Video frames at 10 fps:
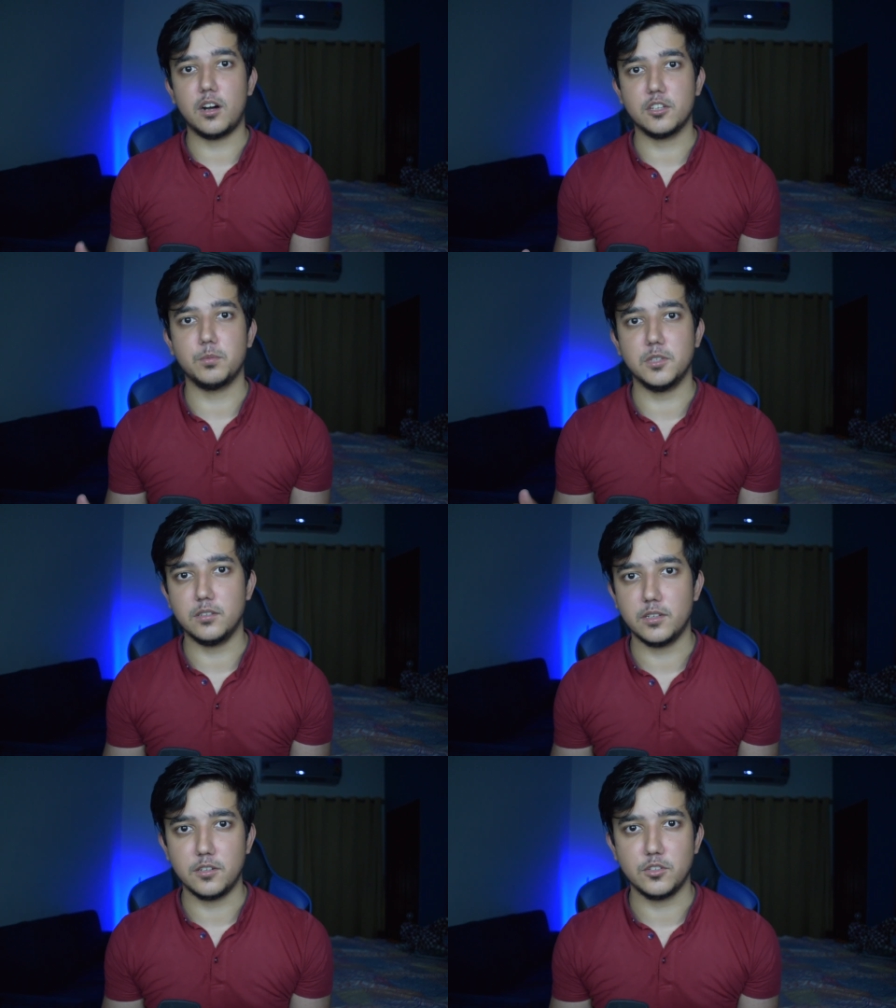asked
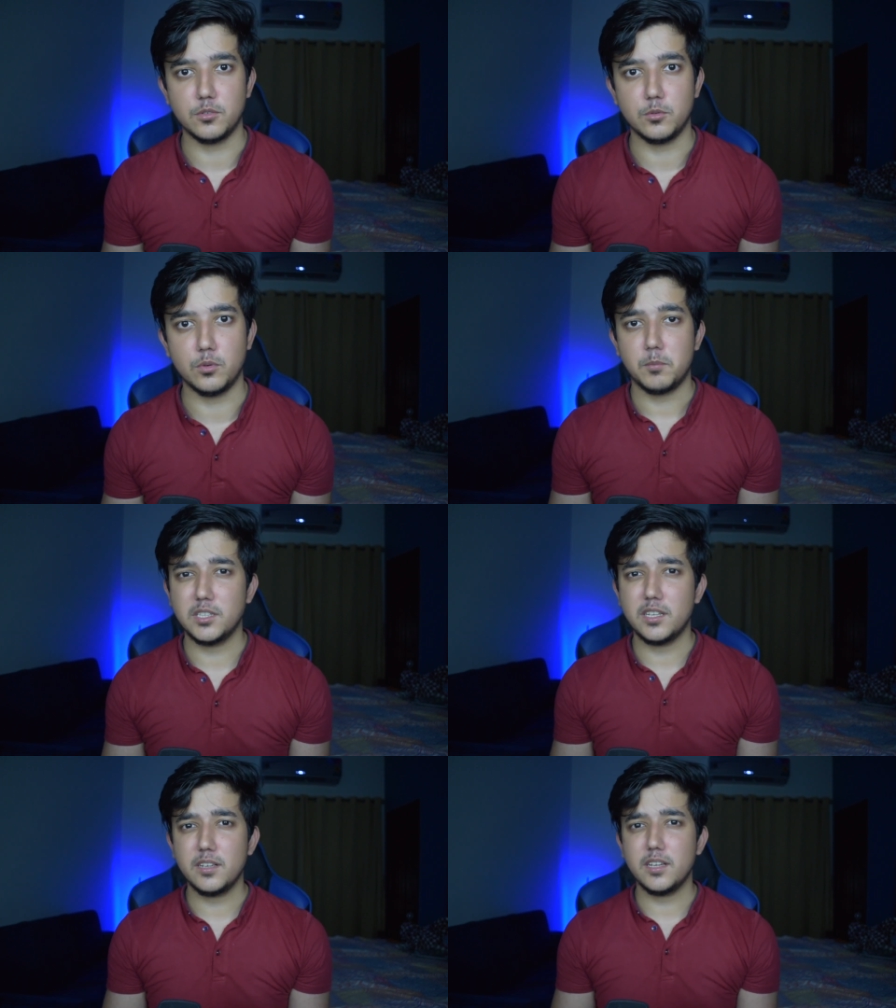within an interview. But
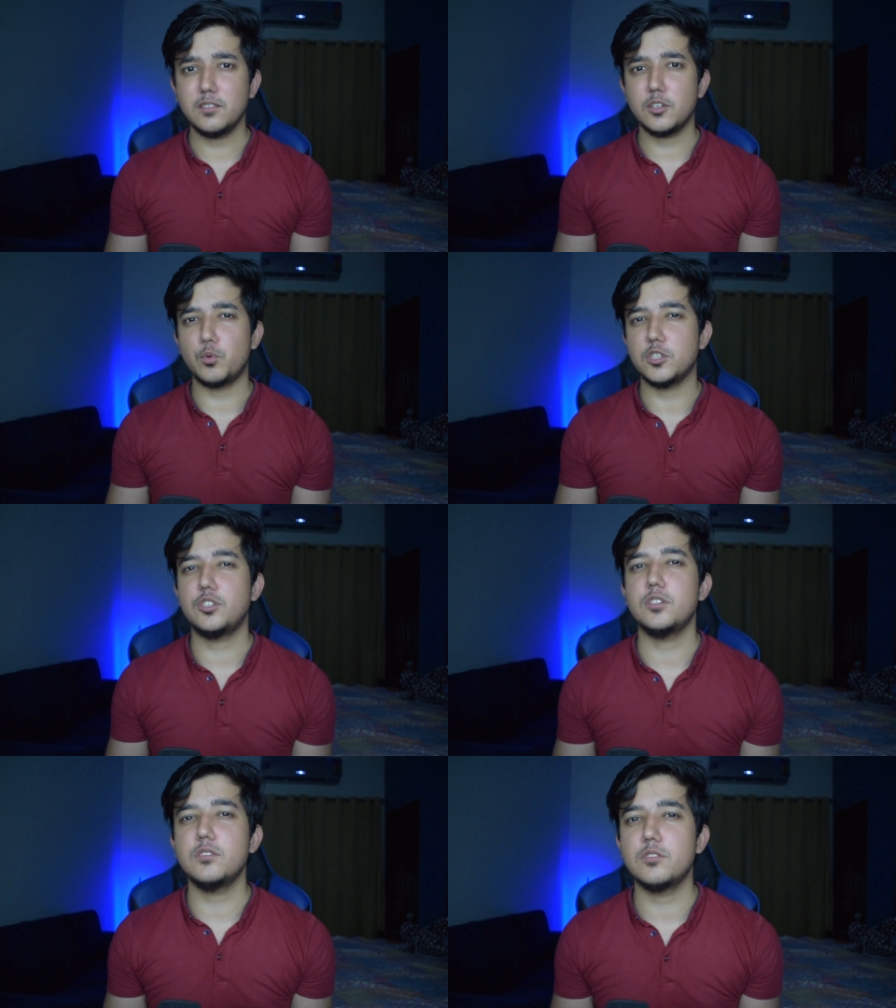then again, the
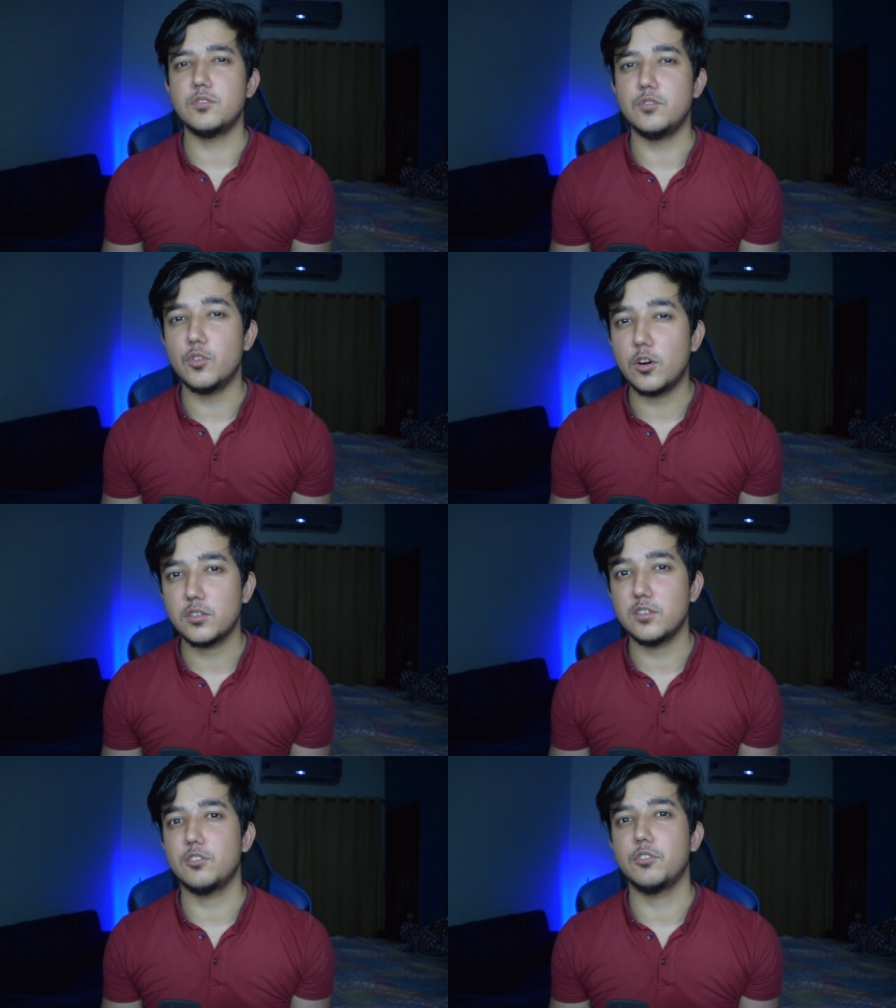questions,
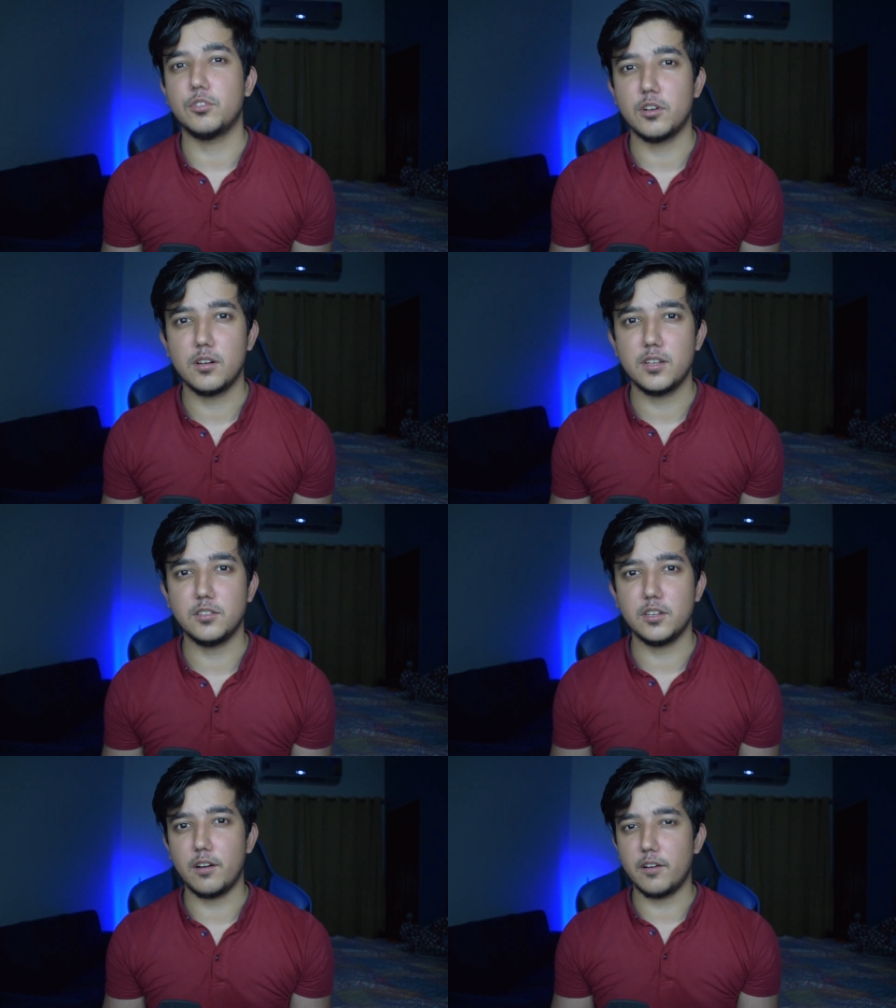not necessarily,
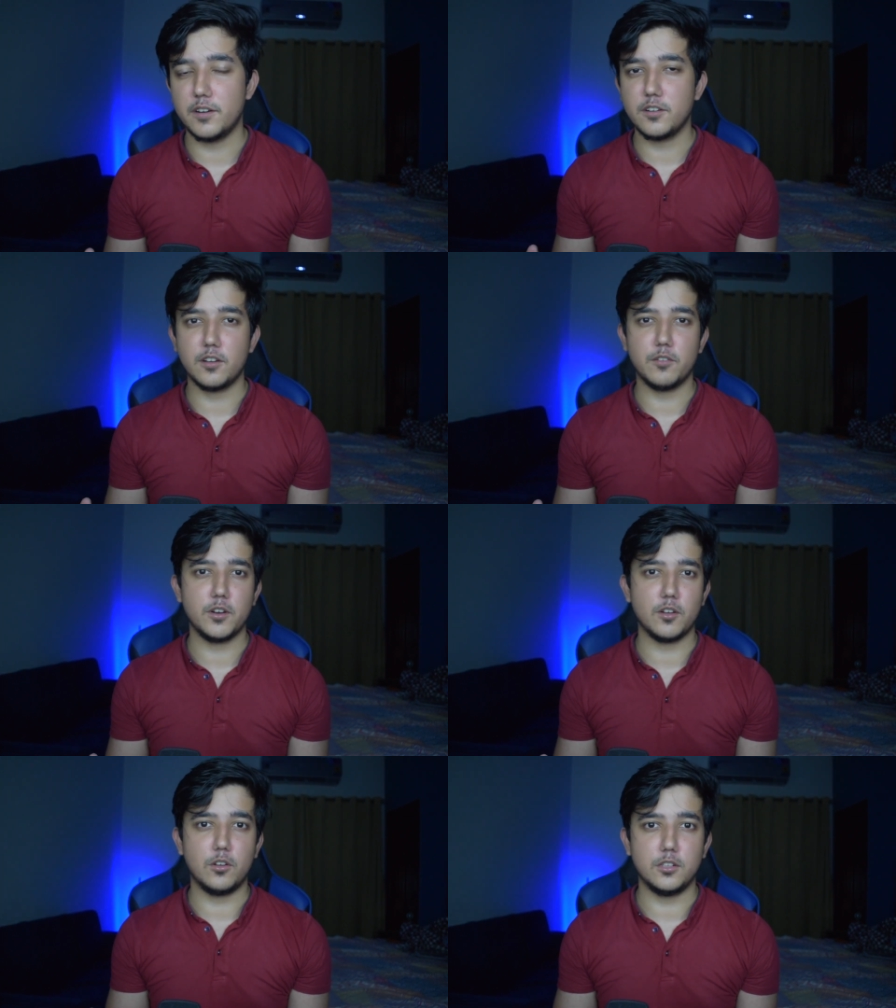they aren't
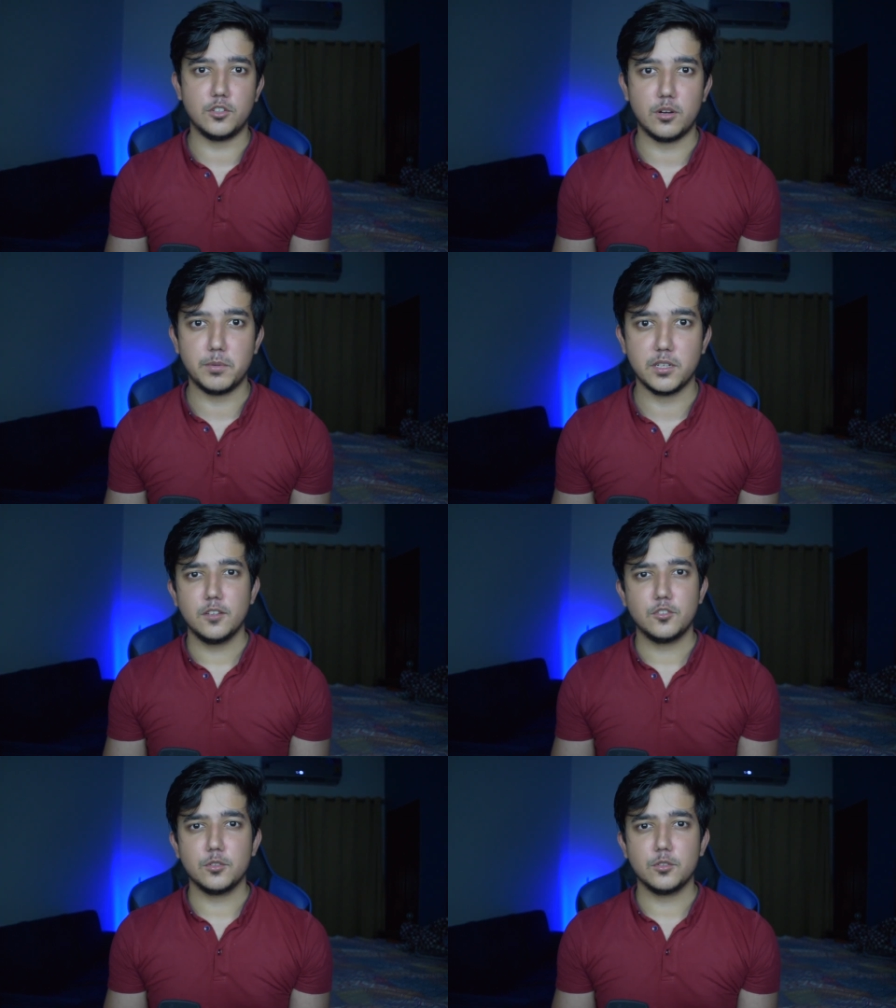covering all the topics.